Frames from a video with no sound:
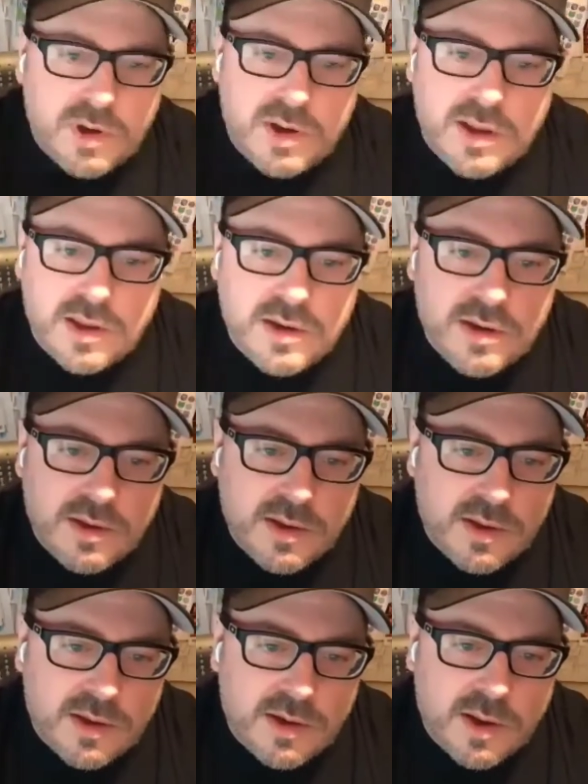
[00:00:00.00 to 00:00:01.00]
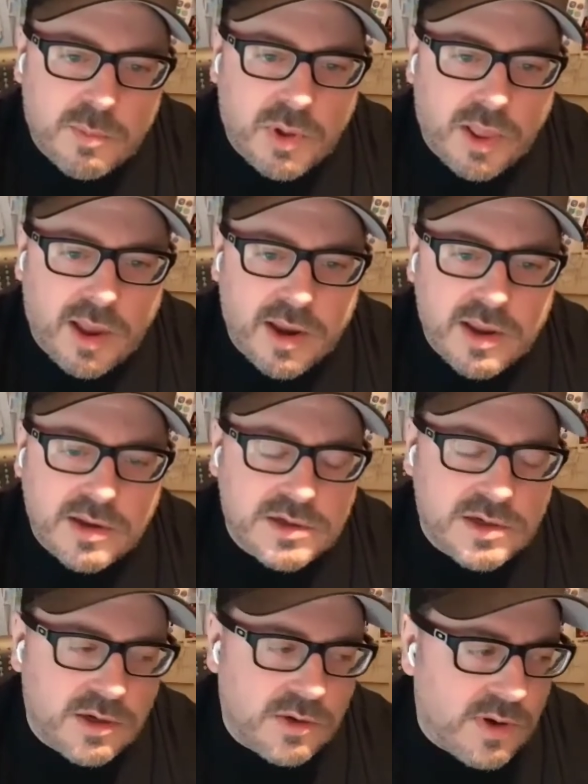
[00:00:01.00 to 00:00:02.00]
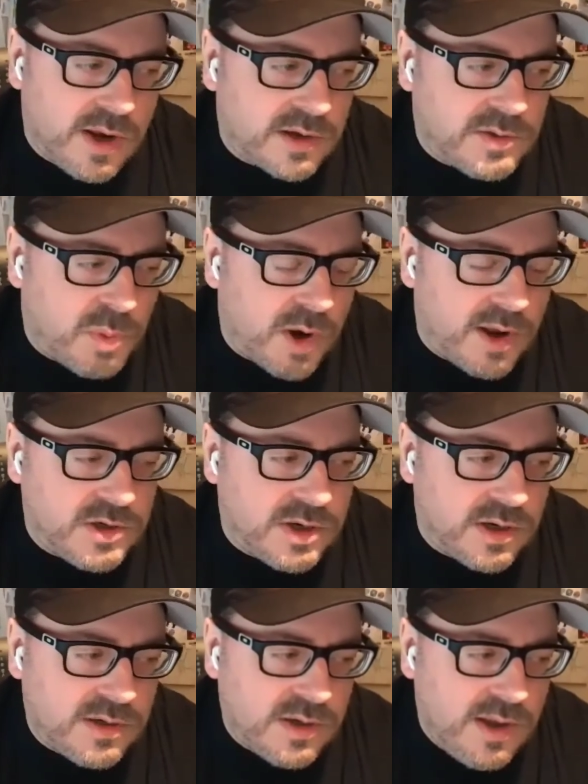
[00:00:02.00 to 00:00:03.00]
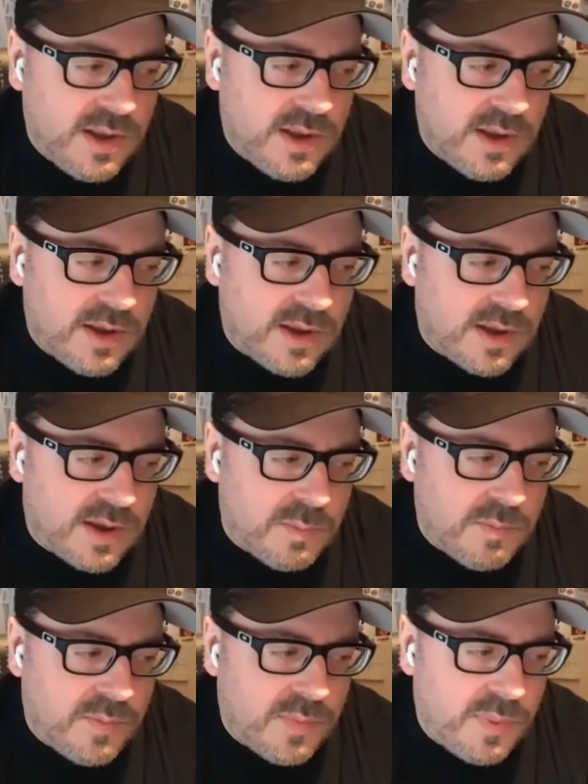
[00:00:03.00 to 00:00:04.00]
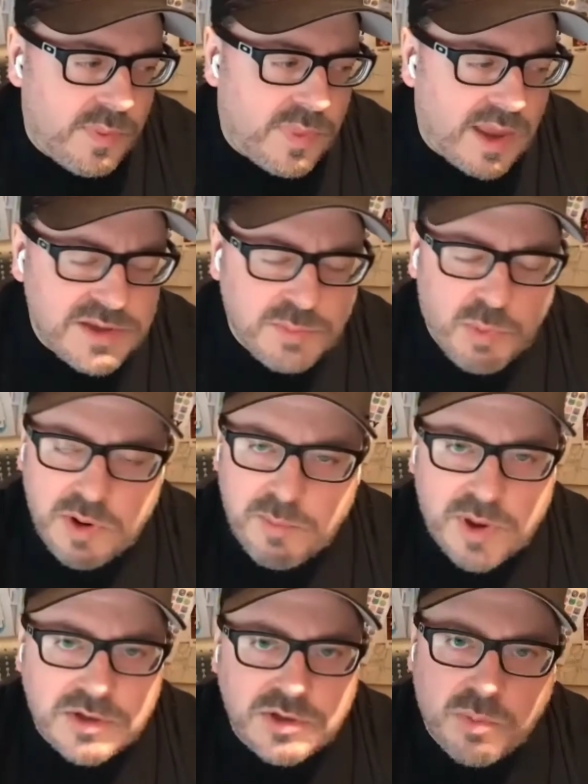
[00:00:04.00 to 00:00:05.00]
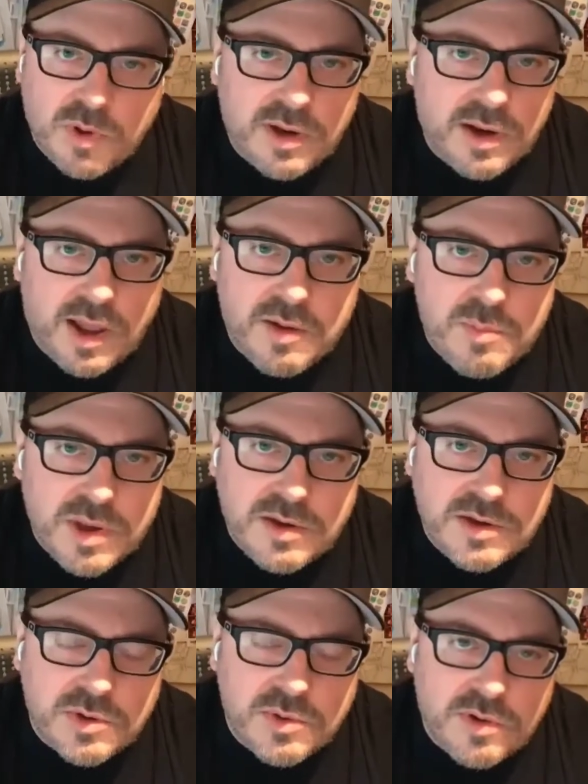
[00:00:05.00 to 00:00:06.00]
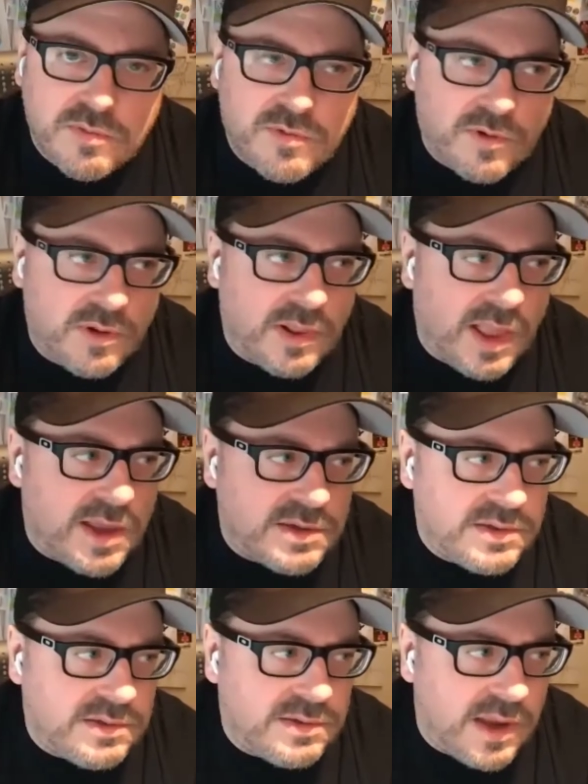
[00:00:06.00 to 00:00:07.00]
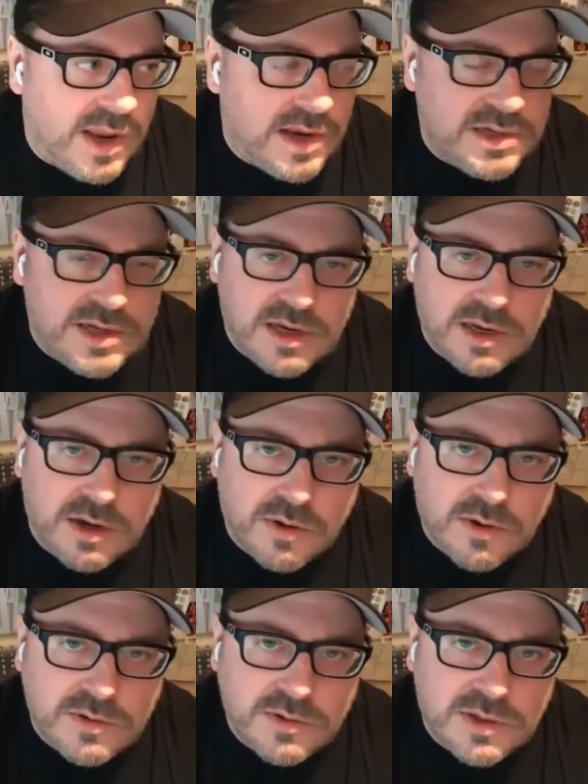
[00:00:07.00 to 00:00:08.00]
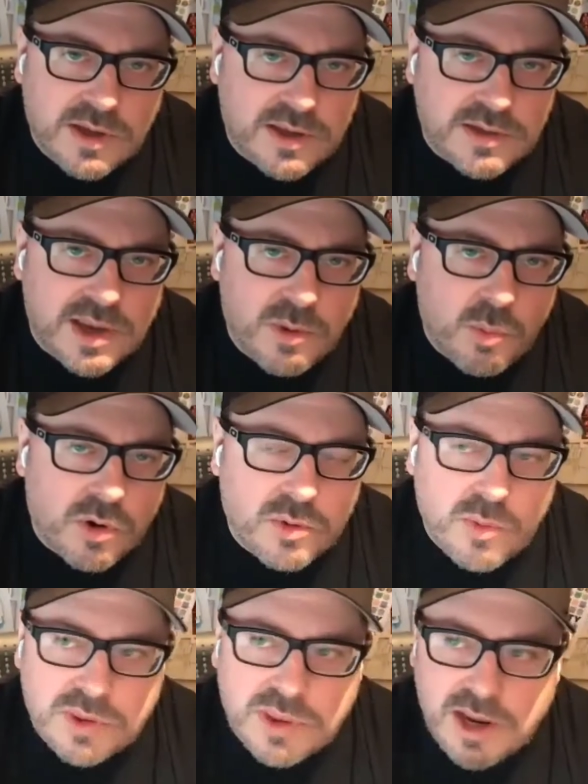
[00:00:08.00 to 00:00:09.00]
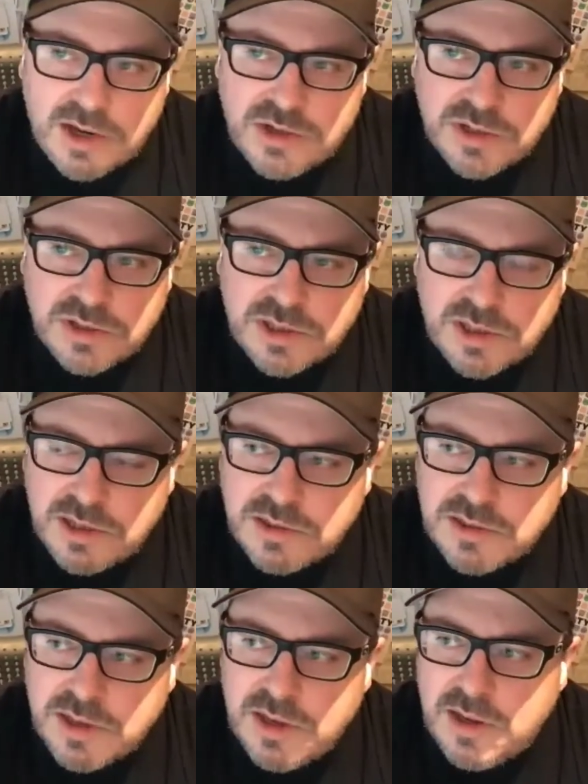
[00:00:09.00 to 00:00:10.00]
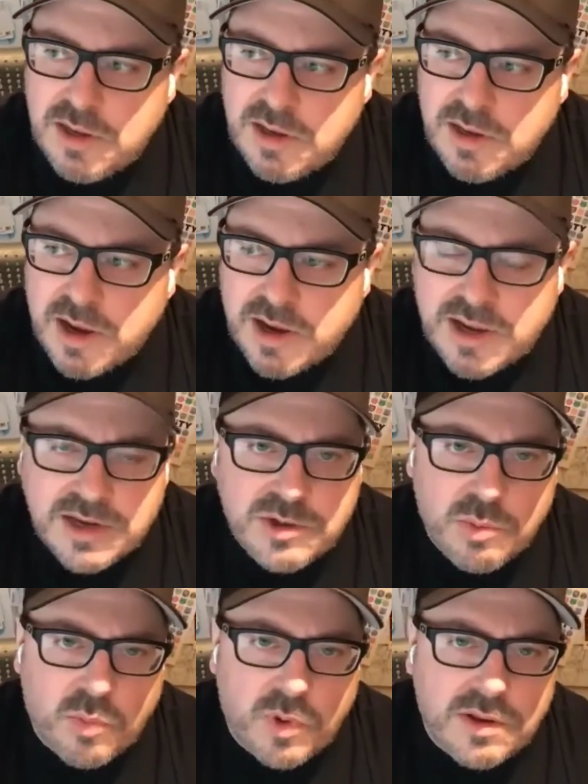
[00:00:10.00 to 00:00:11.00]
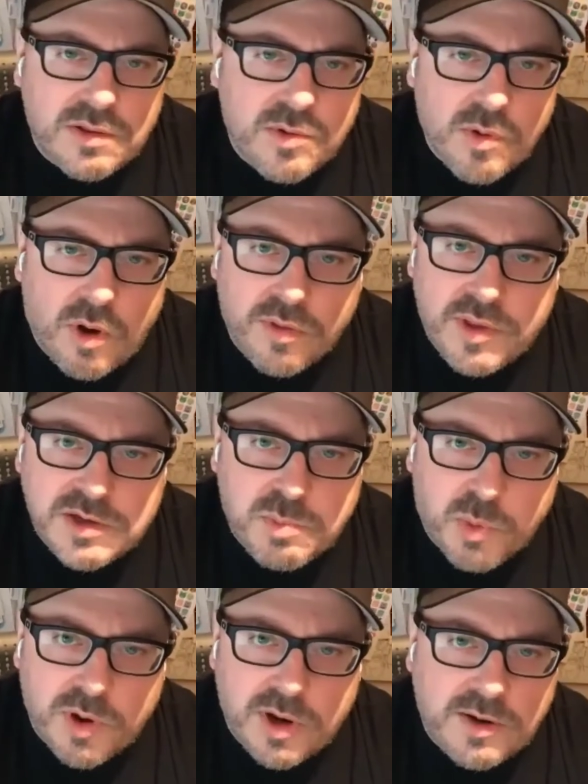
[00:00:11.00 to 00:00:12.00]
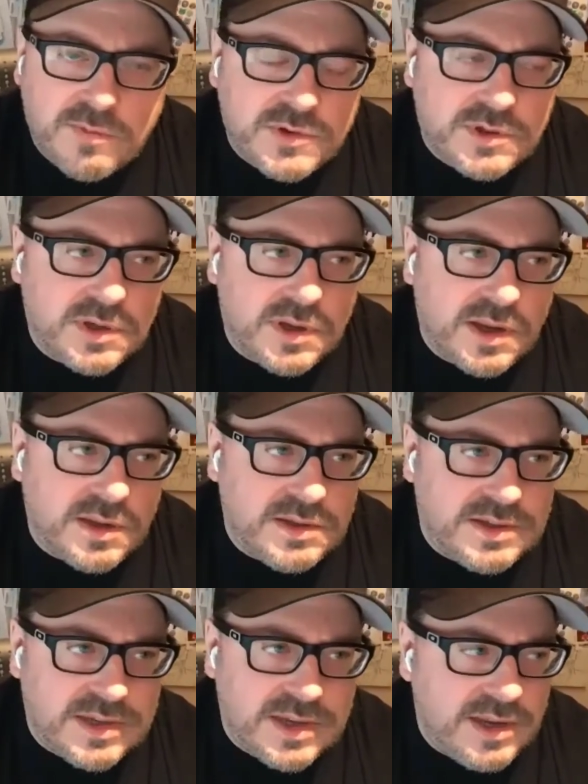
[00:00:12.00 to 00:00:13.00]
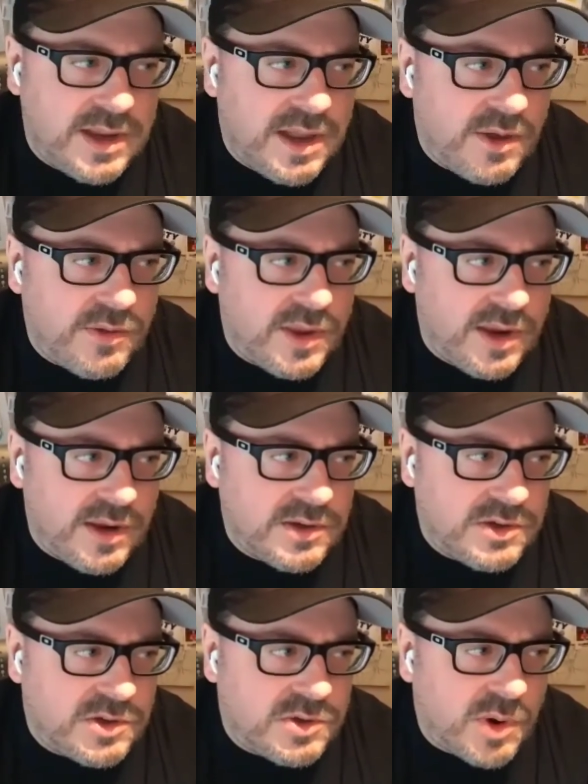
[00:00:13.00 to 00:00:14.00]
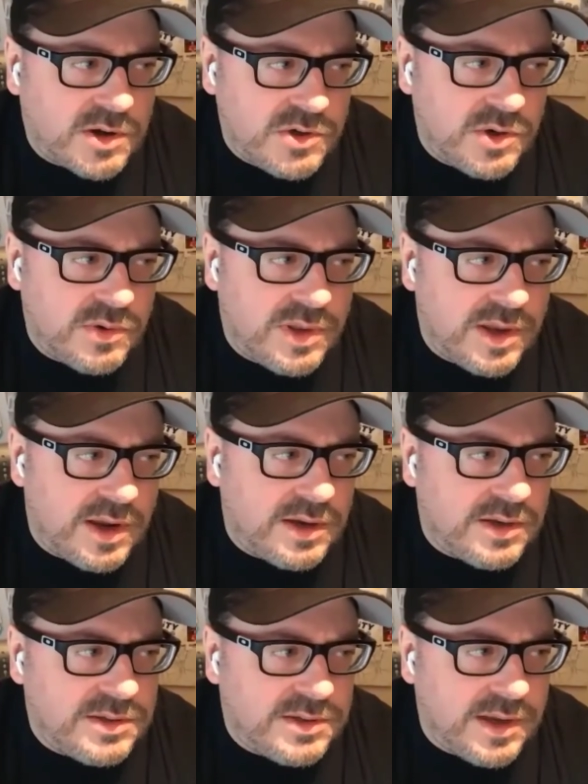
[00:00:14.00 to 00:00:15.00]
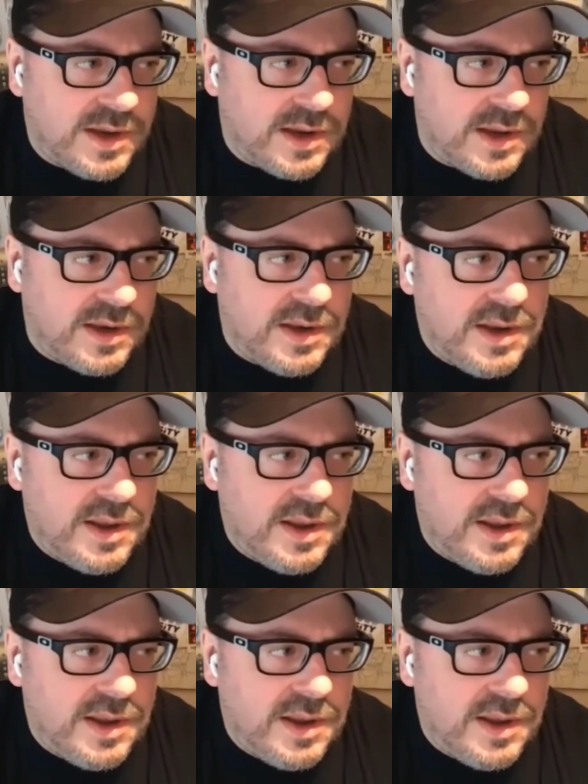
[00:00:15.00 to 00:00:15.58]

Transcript: in and apply it to your next project. Um, that's pretty much what I've been doing for the last 18 years as I work with agencies. I get to read through all these briefs and see how they structure things, and